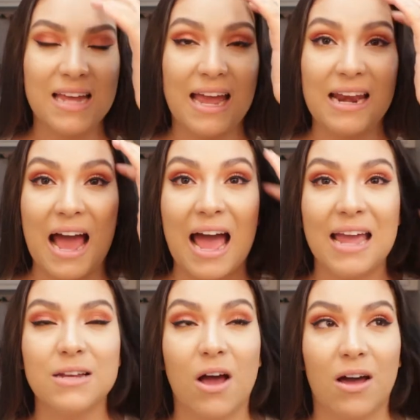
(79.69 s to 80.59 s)
and
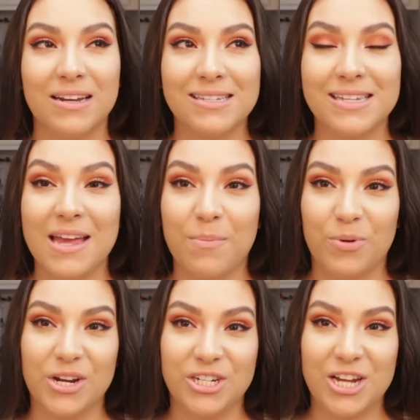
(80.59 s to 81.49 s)
I honestly
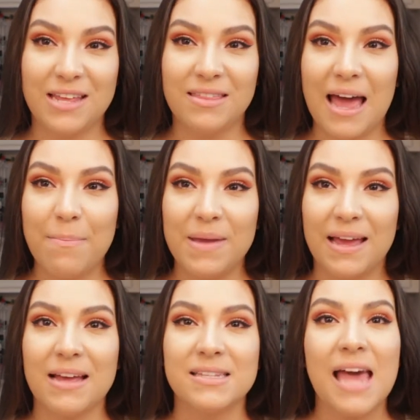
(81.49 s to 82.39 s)
appreciate that
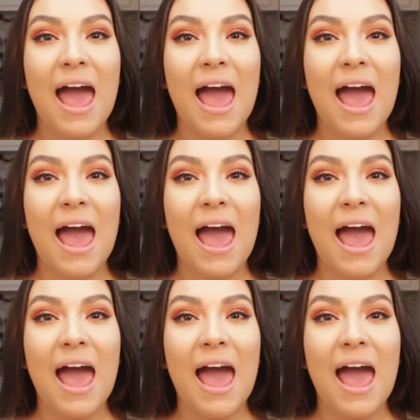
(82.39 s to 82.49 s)
because